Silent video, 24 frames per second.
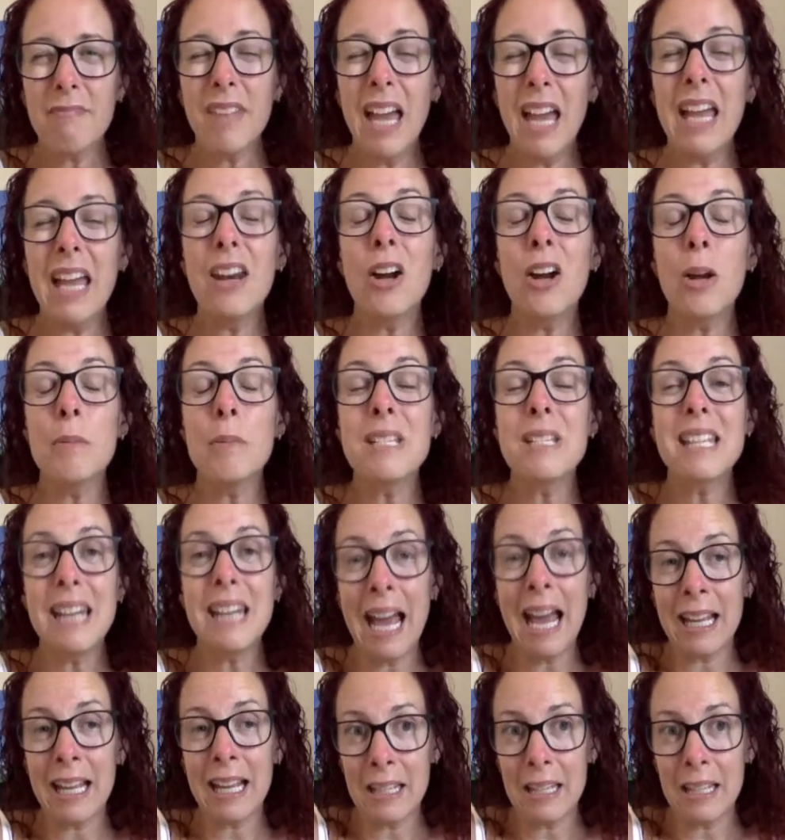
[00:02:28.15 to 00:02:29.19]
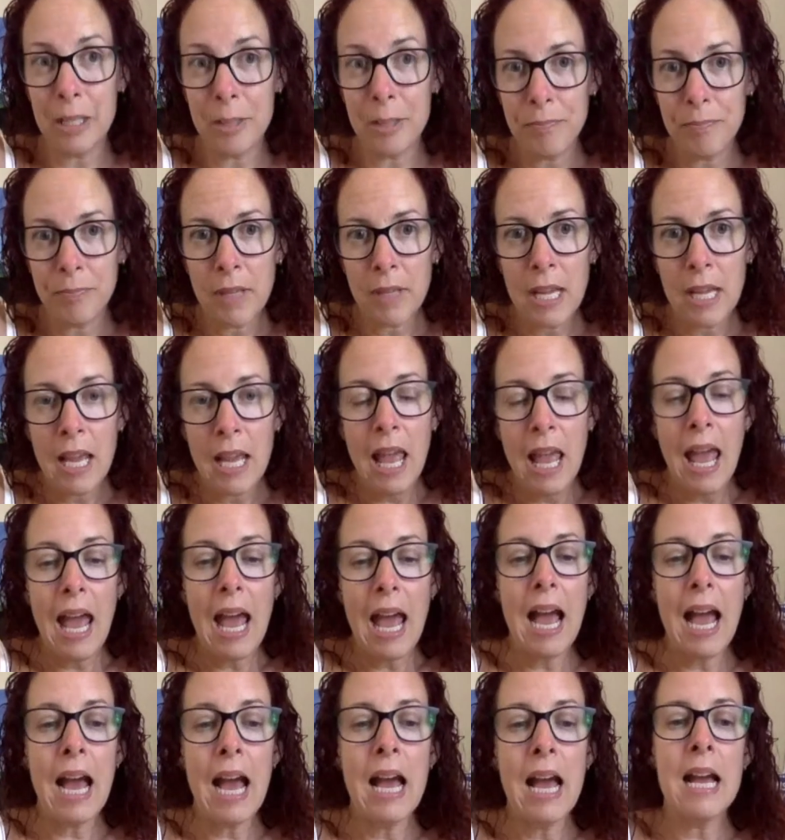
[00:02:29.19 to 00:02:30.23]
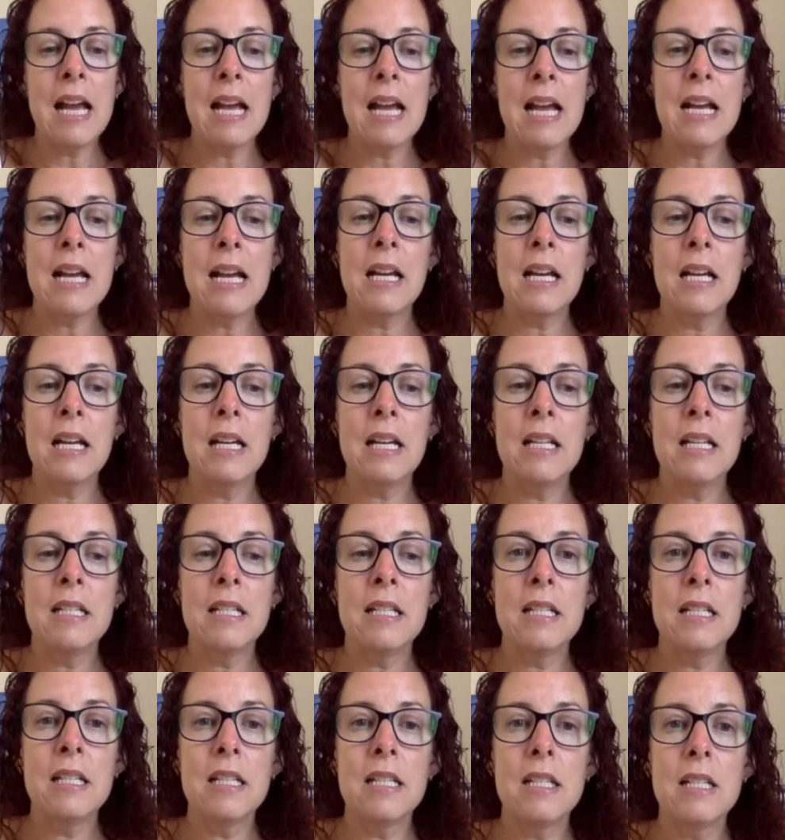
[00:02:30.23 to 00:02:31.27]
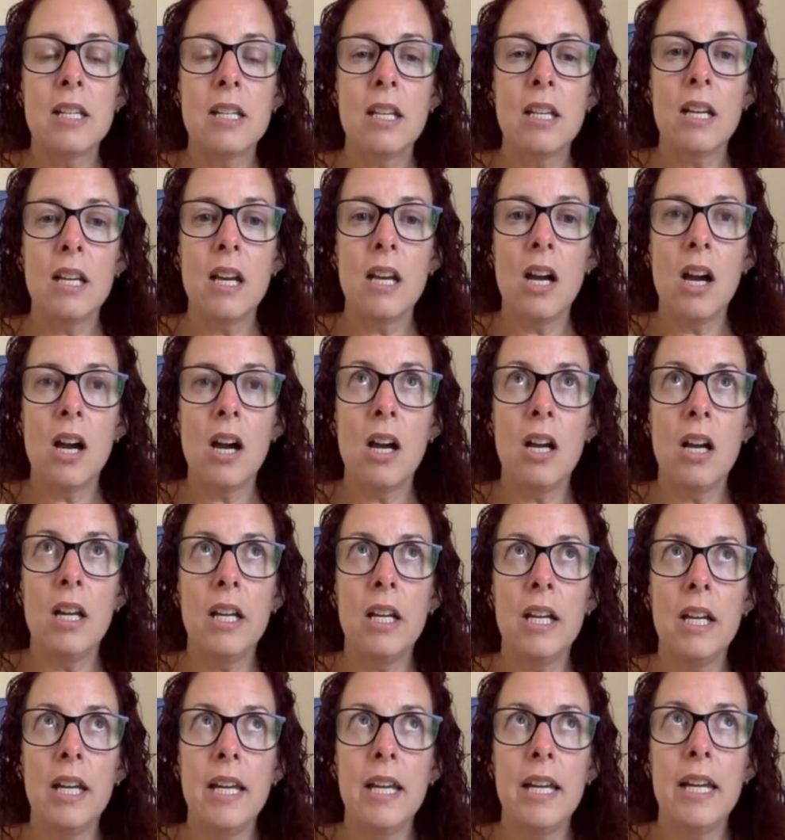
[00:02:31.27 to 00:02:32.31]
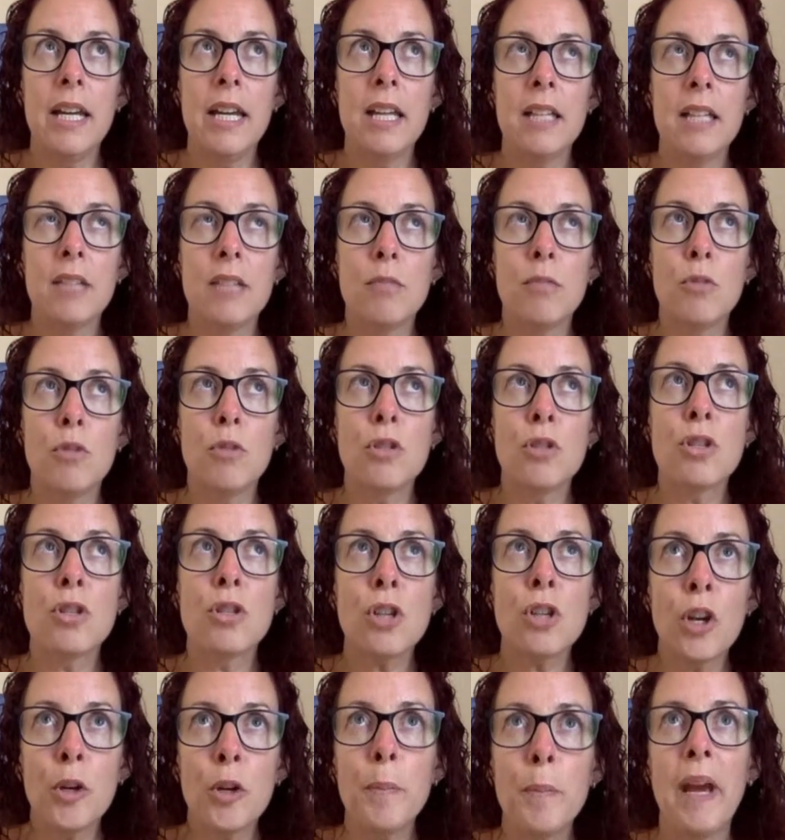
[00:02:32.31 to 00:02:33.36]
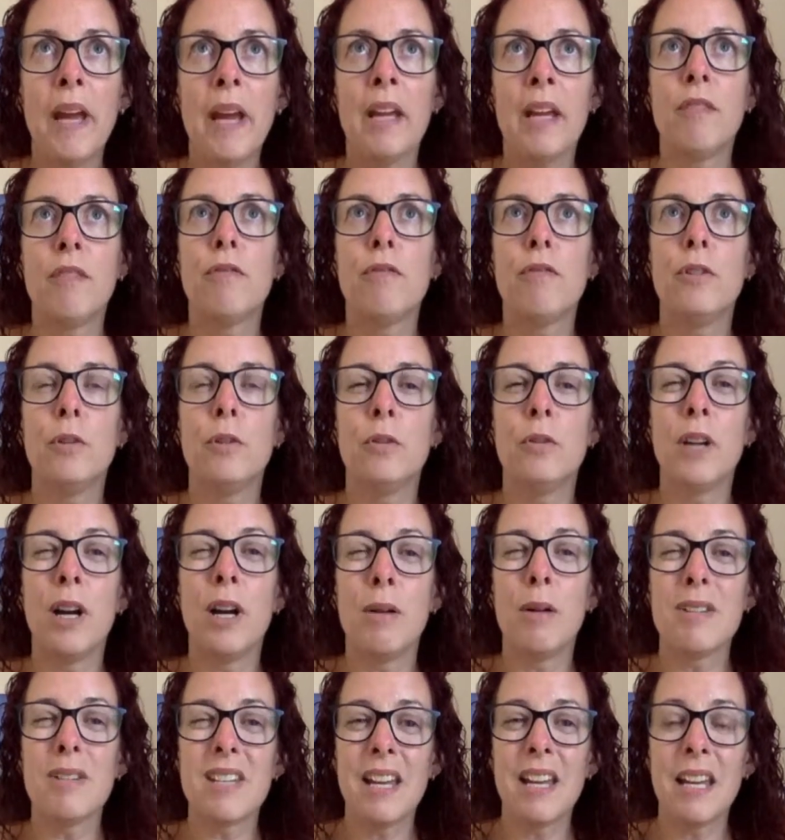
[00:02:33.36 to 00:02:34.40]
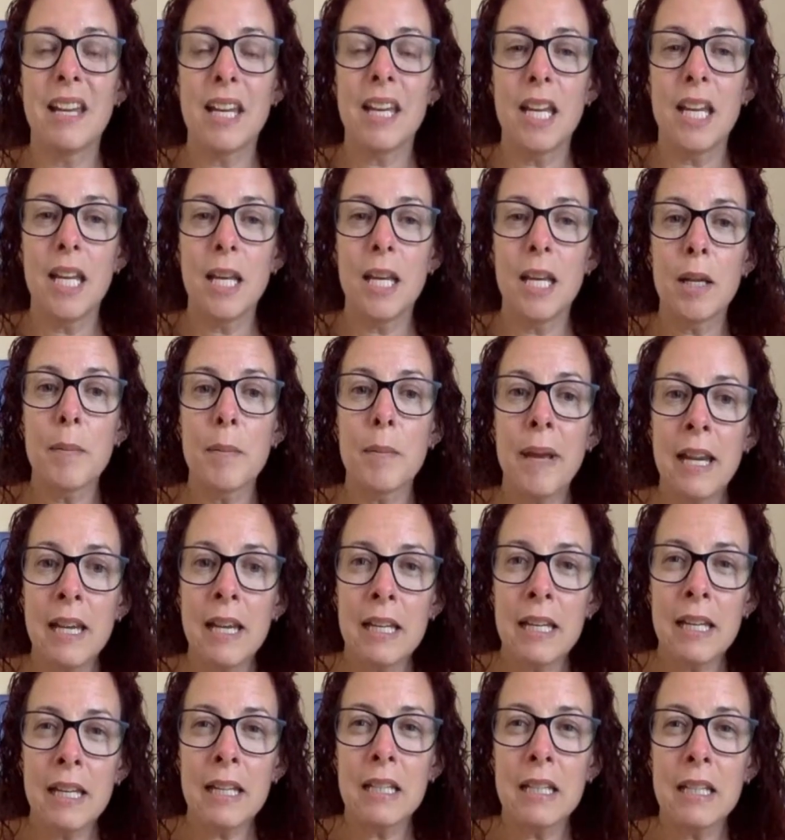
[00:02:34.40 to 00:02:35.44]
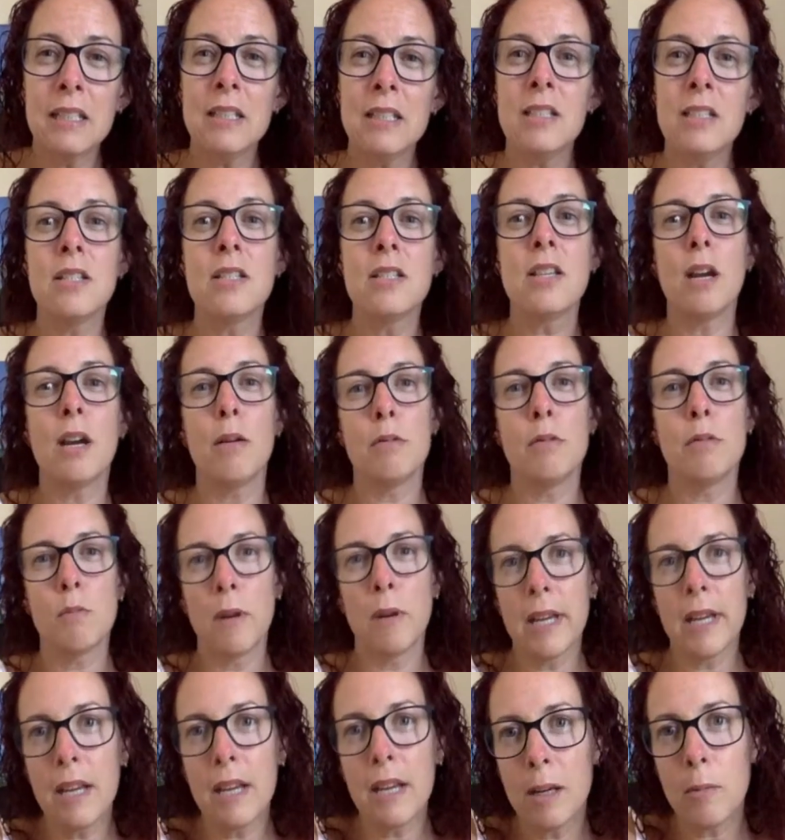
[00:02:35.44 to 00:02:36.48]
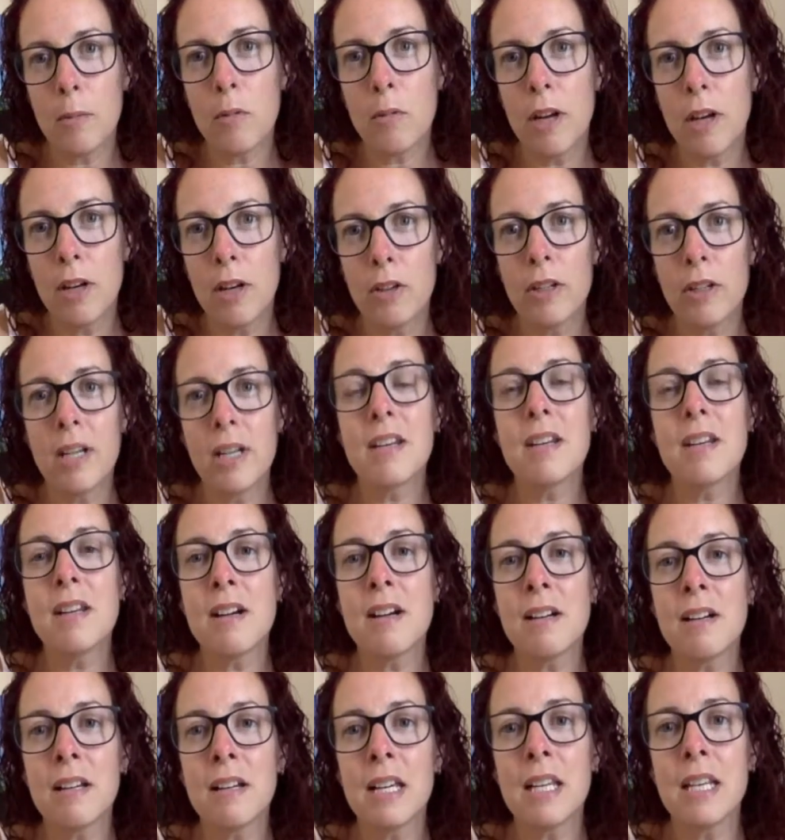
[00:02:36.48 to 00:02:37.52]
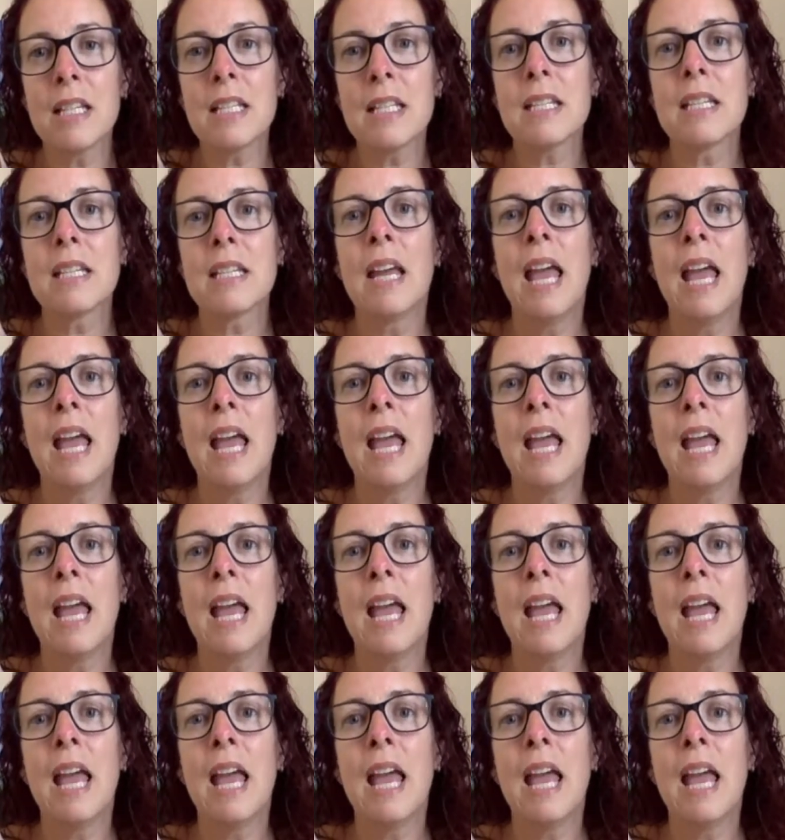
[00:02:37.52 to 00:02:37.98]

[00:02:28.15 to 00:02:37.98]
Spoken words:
And I was in agony. And it was so painful that I was taking painkillers, I was waking up quite a lot at night.